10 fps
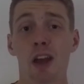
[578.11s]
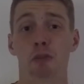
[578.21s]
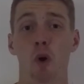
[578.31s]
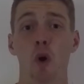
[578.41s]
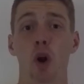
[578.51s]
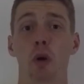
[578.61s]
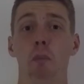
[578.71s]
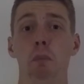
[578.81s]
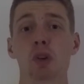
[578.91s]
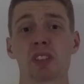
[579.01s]

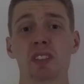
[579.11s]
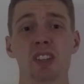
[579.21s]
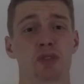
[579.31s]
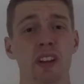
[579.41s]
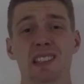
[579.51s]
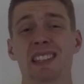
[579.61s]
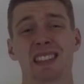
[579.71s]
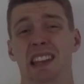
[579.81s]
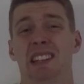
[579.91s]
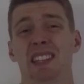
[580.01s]
For most of these
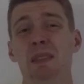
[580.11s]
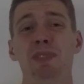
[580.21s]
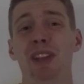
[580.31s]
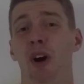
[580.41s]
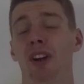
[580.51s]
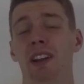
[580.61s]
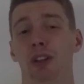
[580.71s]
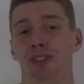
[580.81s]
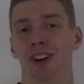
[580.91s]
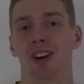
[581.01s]
races, they simply
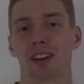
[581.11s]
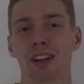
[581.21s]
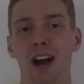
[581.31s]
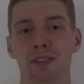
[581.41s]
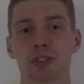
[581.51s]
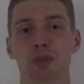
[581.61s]
aren't long enough